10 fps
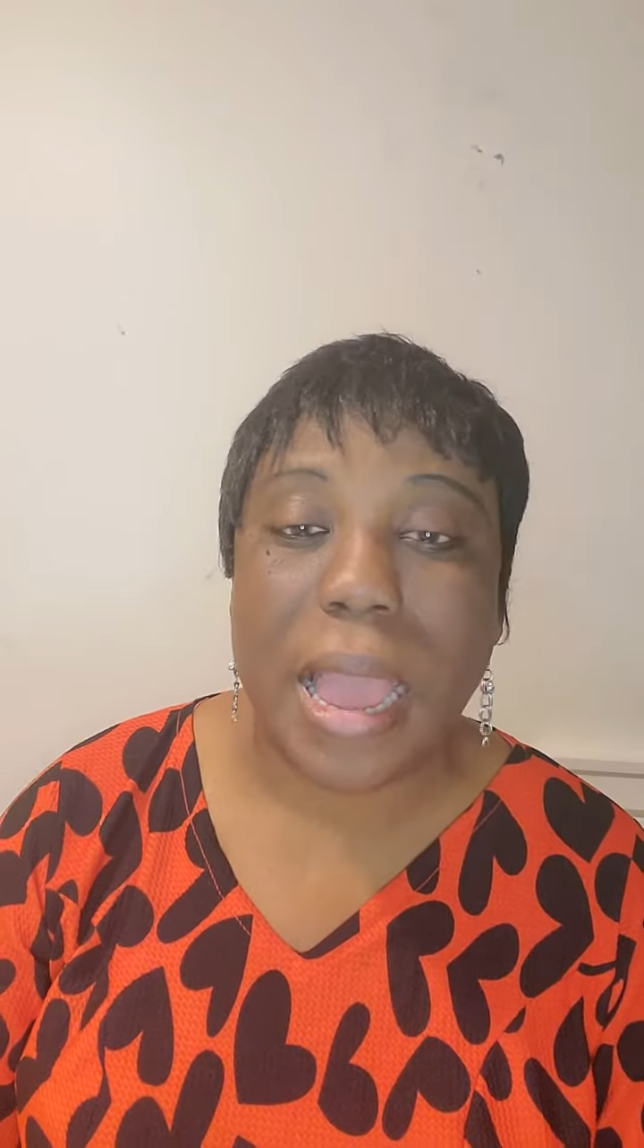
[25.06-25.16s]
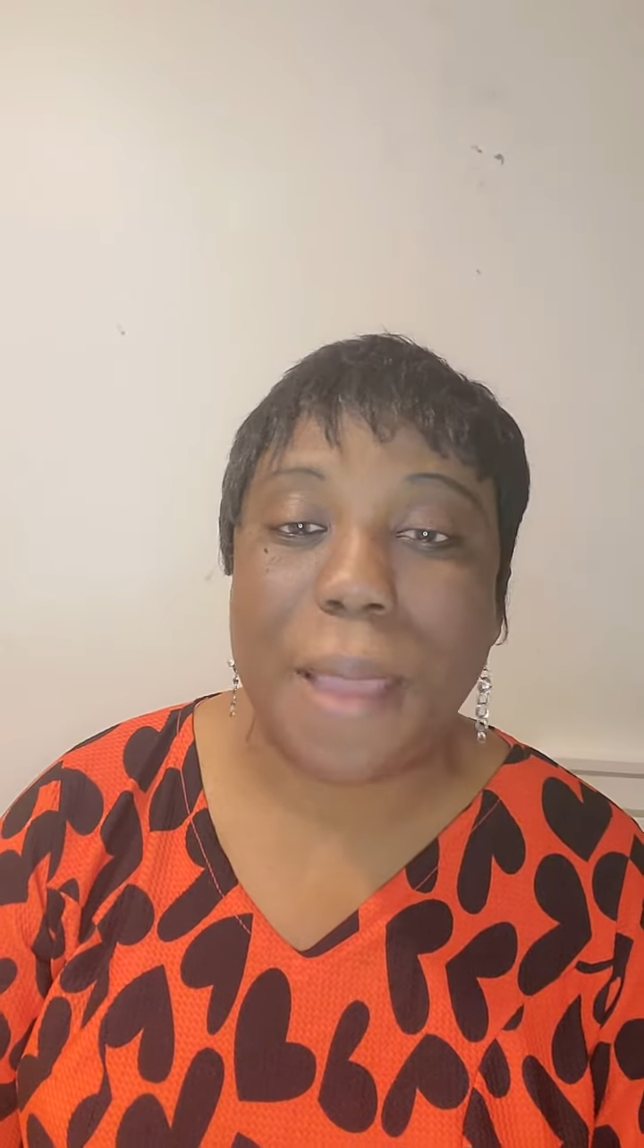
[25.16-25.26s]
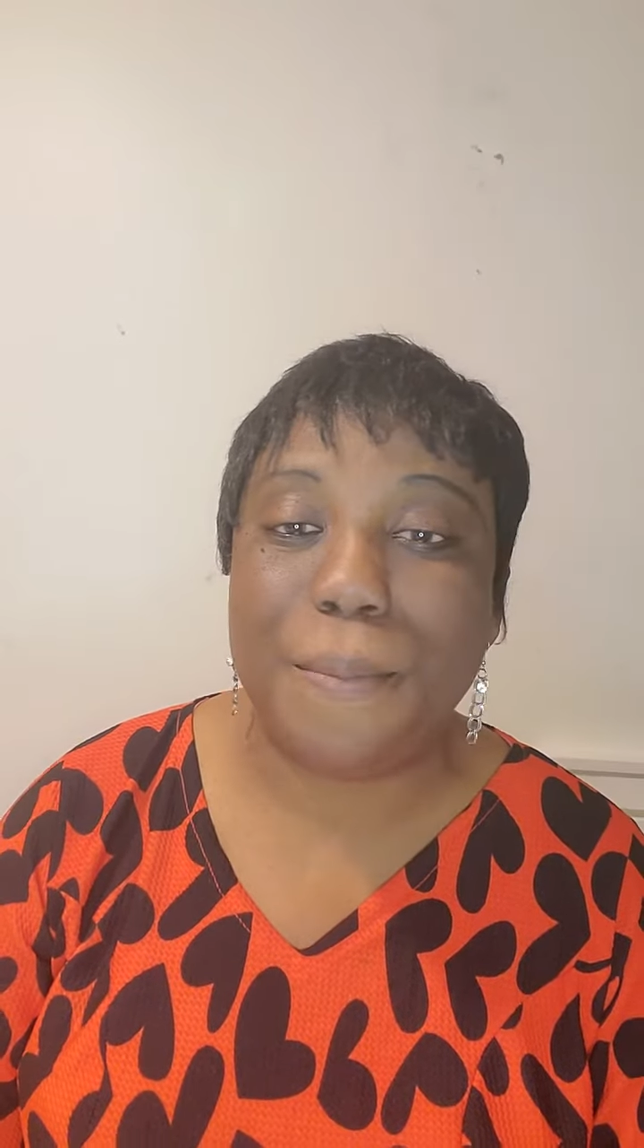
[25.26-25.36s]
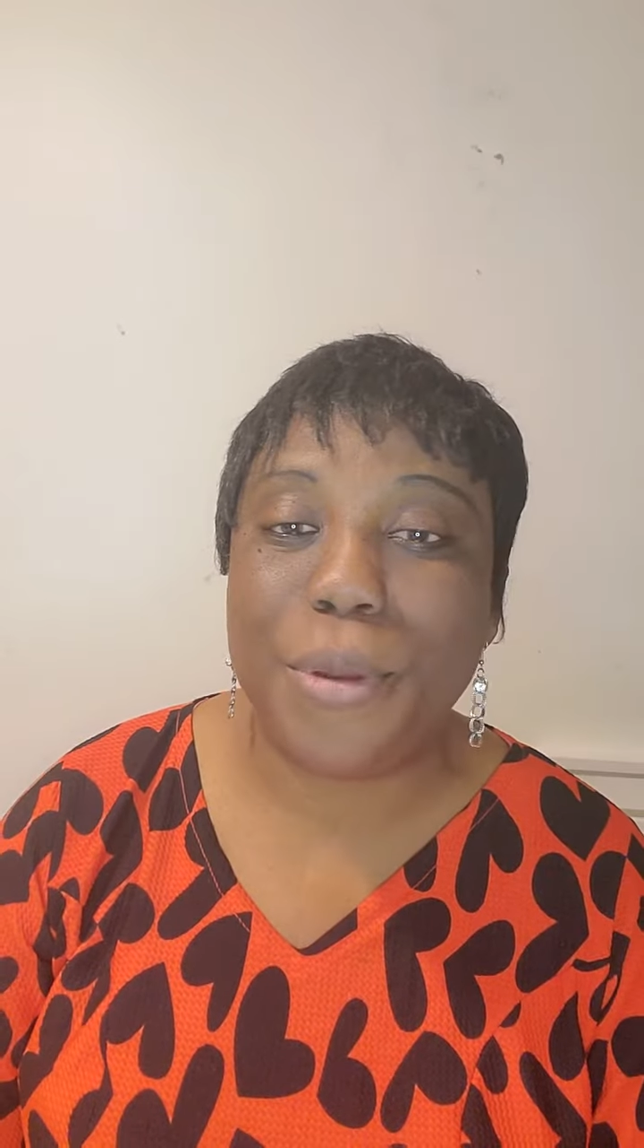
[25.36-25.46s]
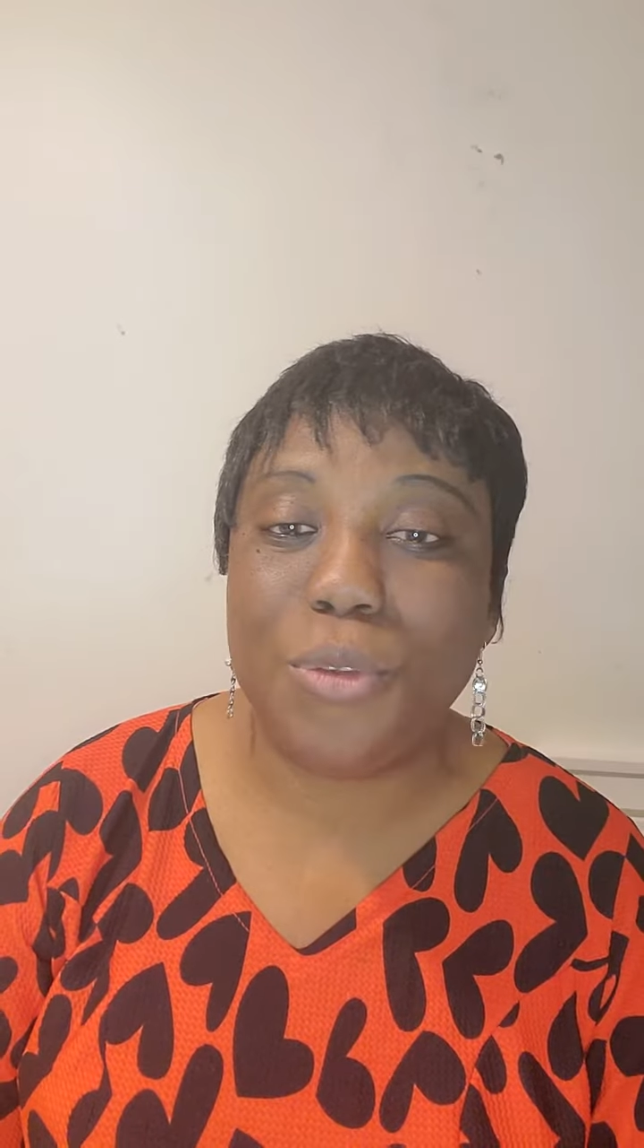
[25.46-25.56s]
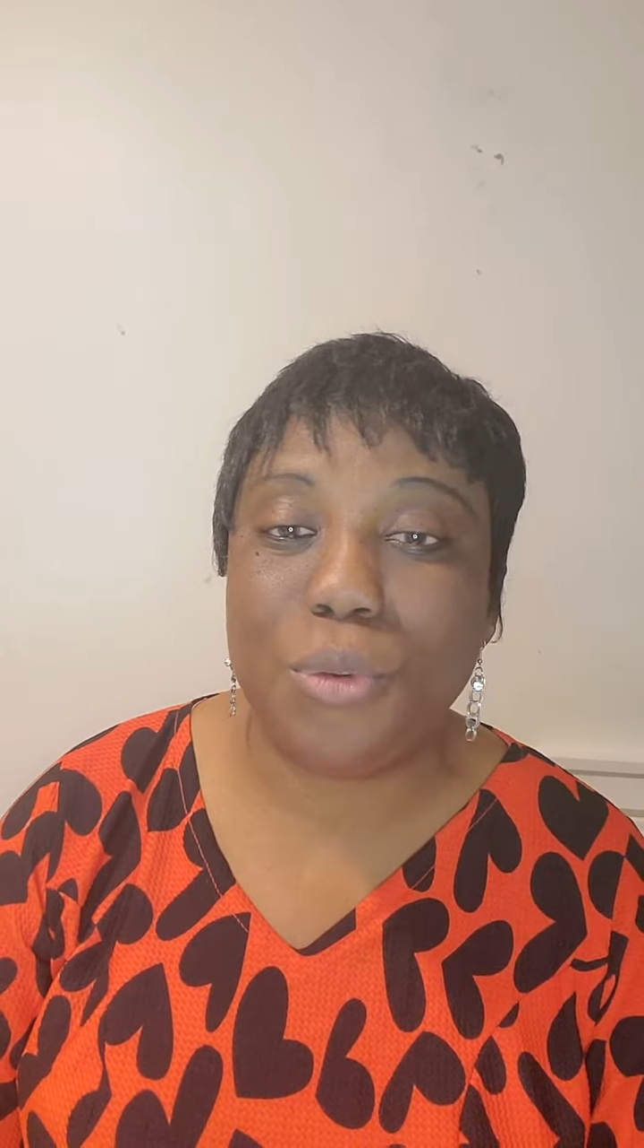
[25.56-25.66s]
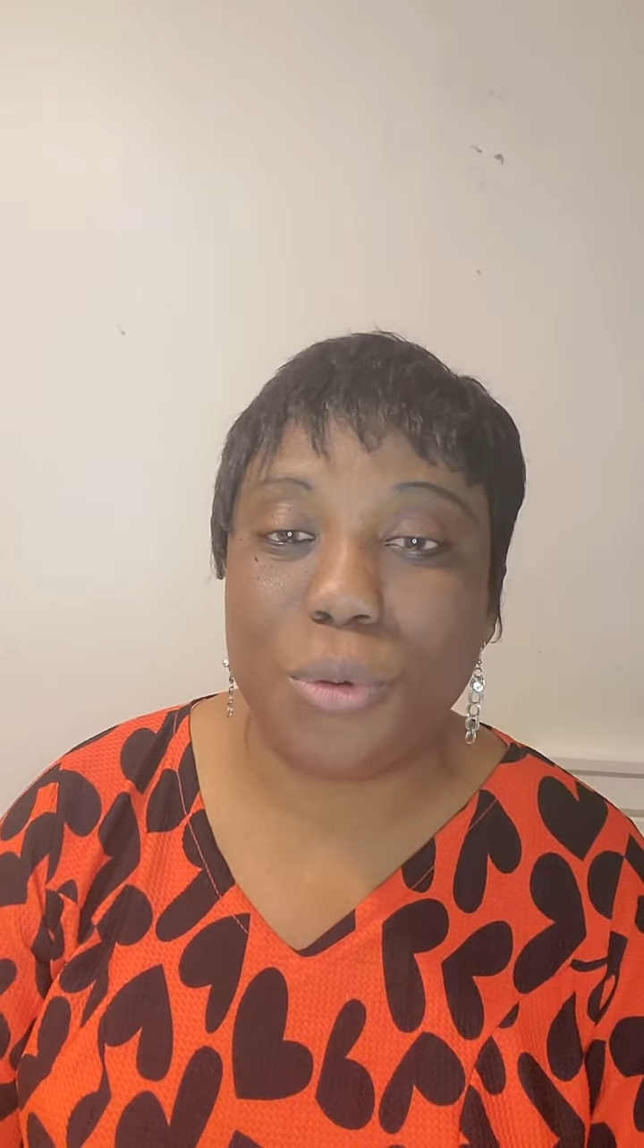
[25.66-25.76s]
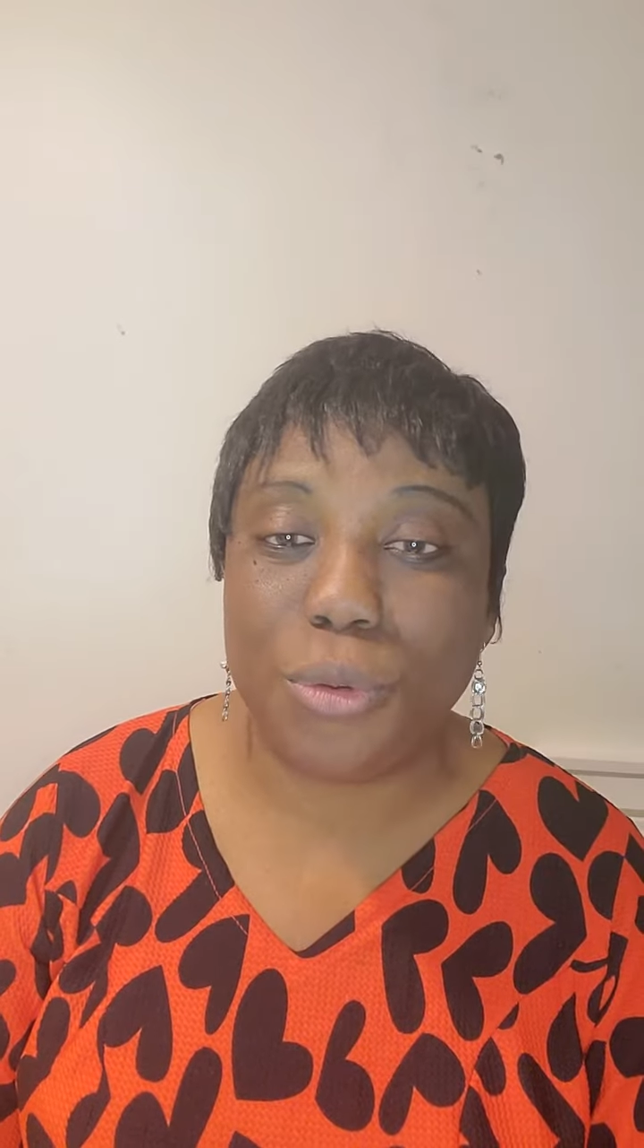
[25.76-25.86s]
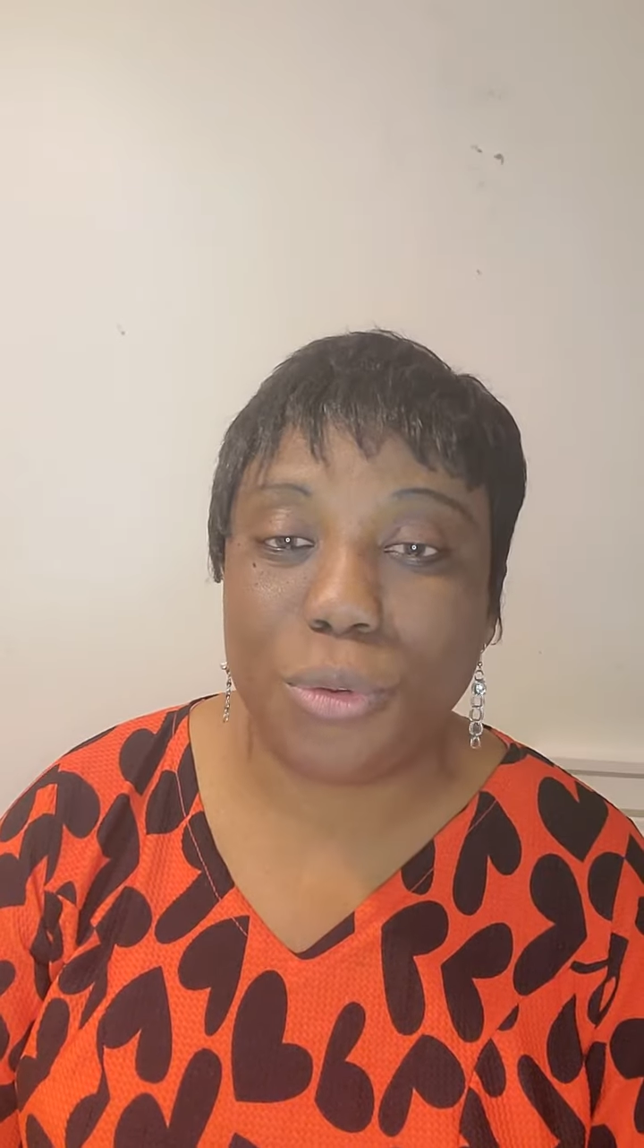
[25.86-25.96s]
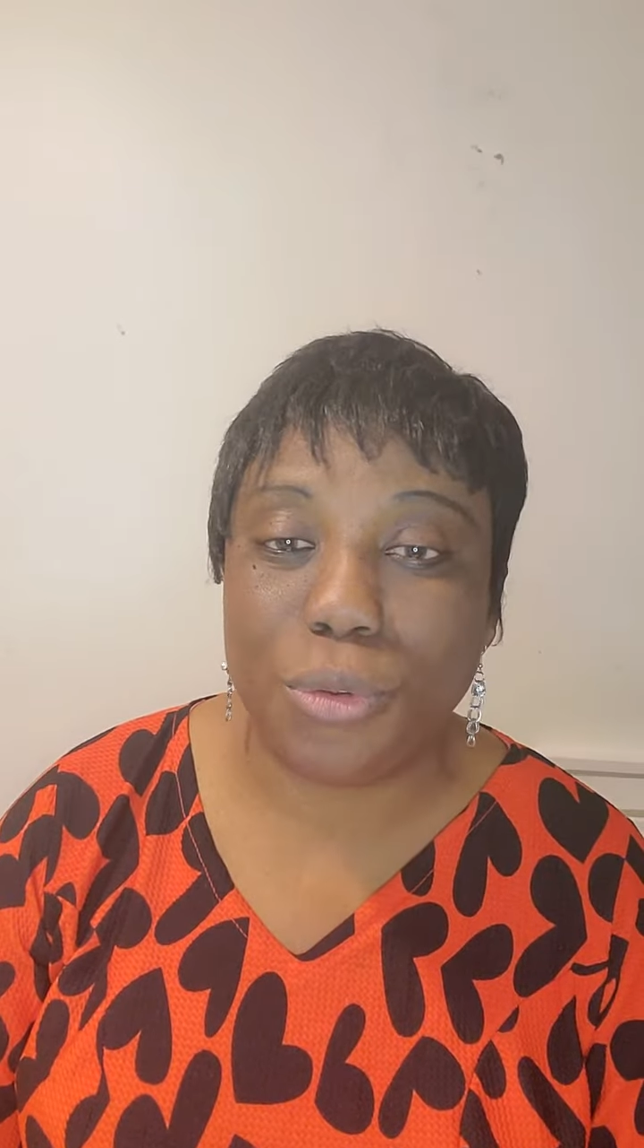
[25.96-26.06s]
I pray
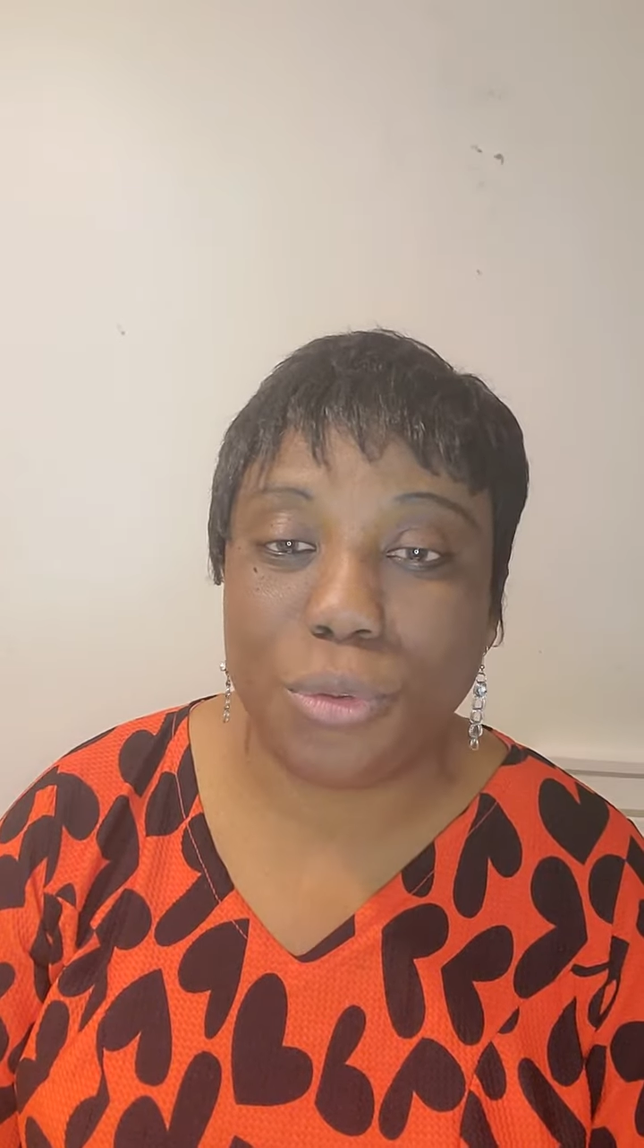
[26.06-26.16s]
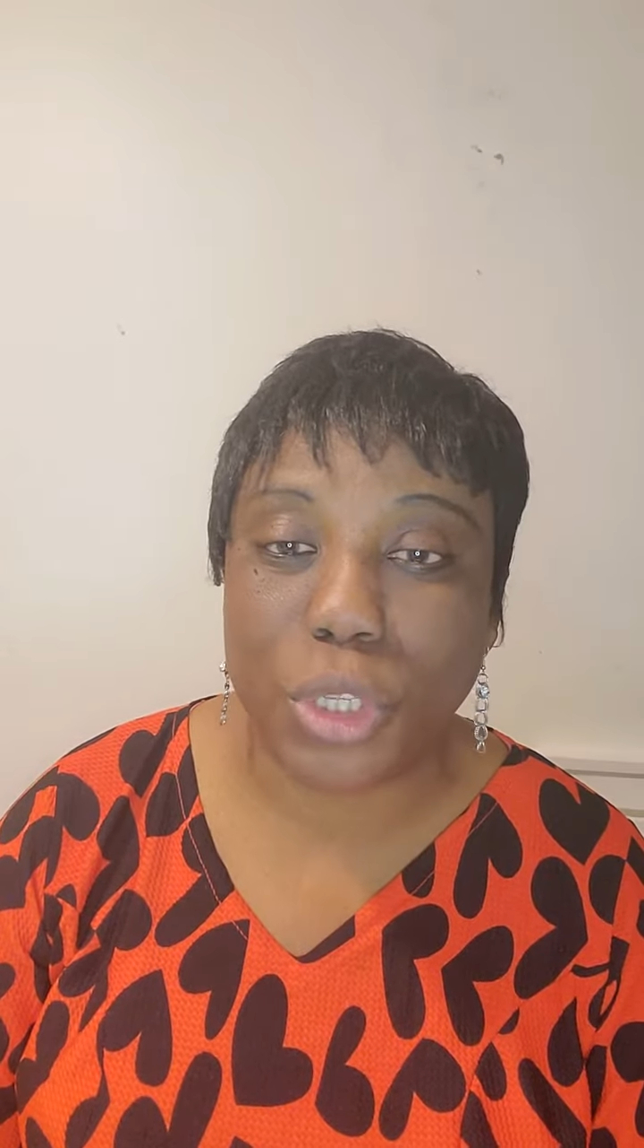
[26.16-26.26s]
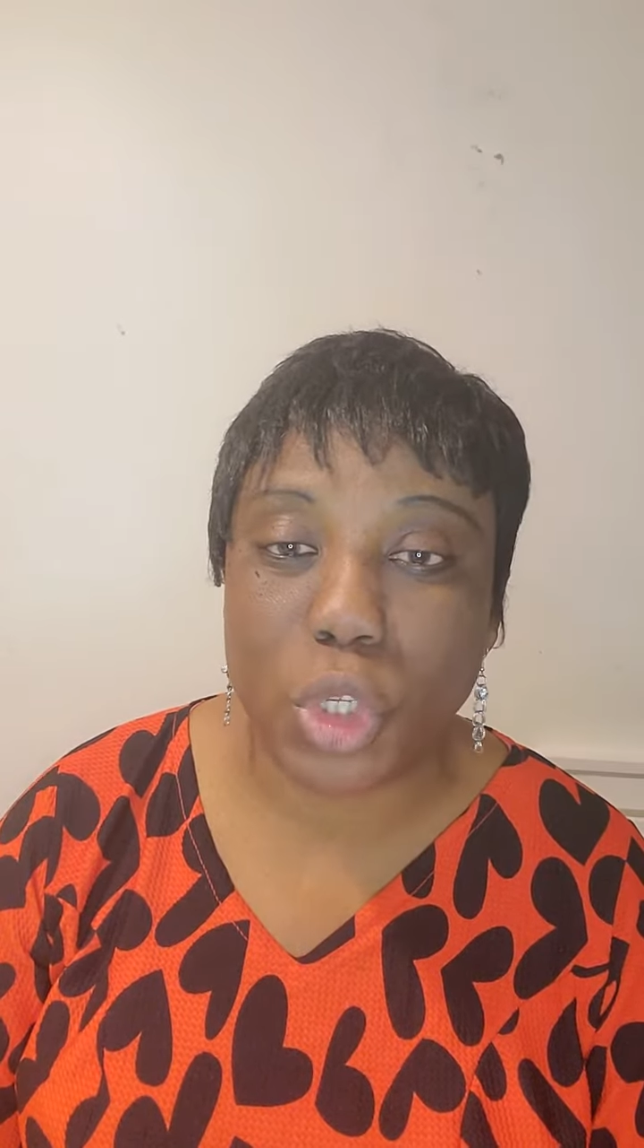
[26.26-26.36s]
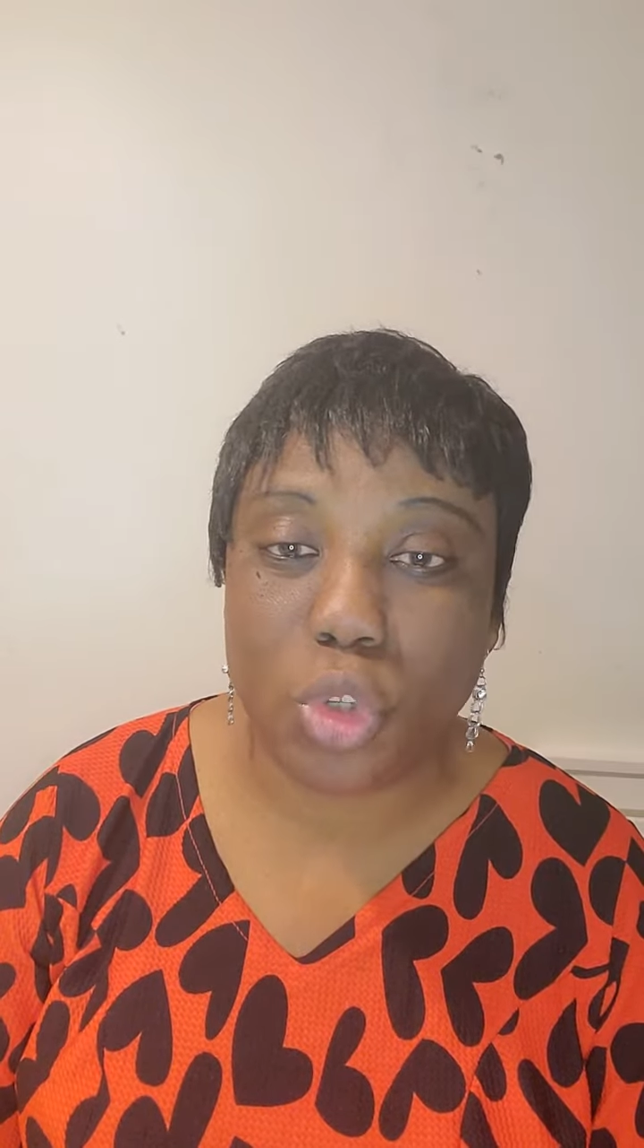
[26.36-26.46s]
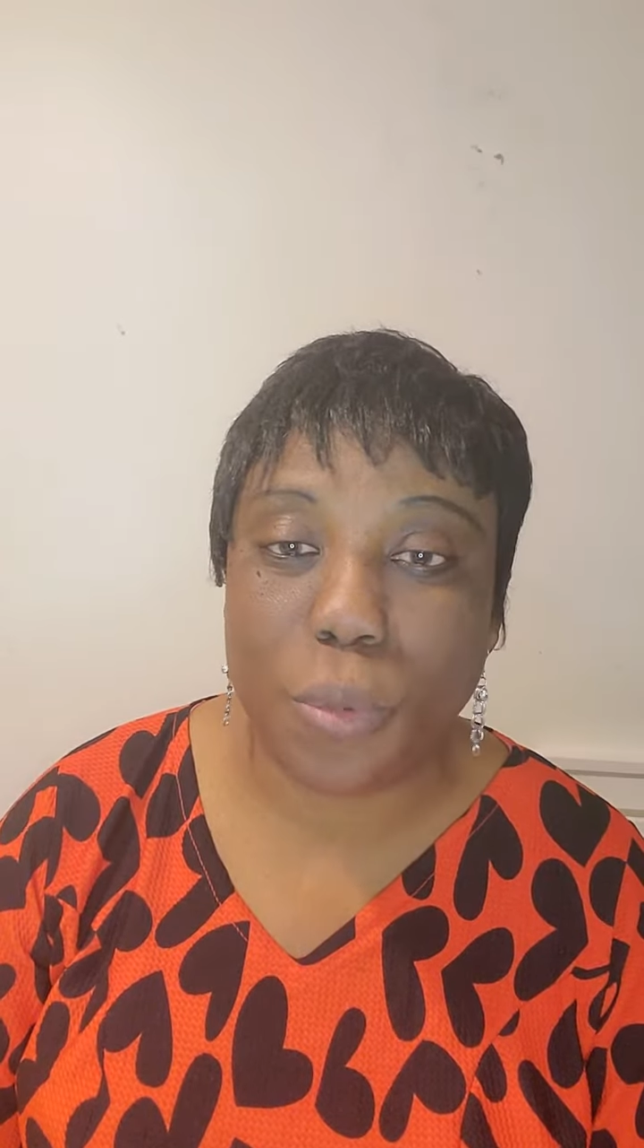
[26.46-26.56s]
you continue